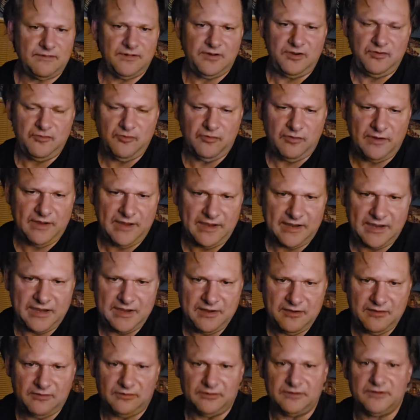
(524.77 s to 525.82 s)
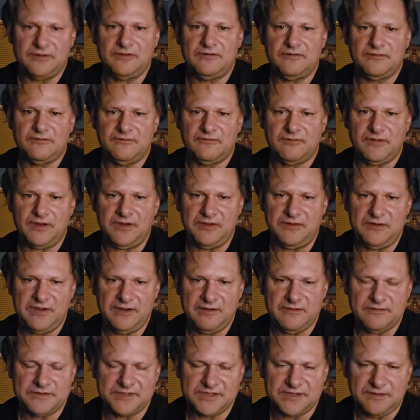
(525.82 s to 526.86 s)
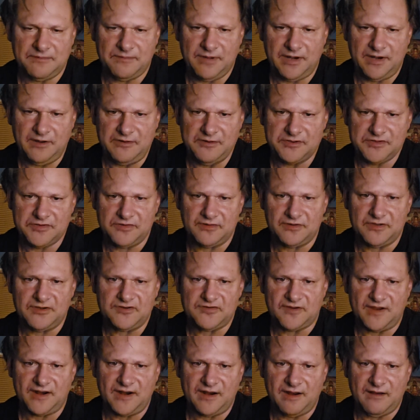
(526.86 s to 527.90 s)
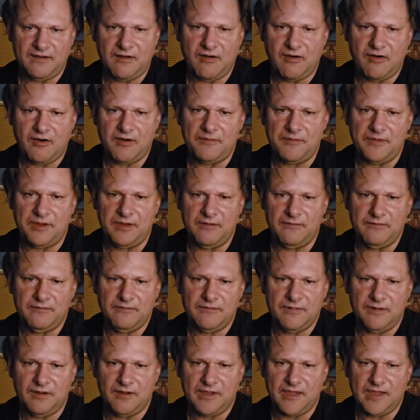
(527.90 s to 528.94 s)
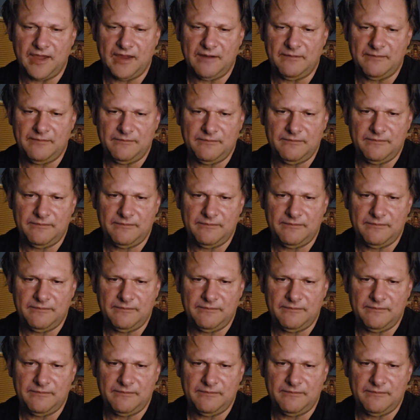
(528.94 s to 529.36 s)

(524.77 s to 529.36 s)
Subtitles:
you will get killed when you deal with somebody who's really trying to harm you, okay?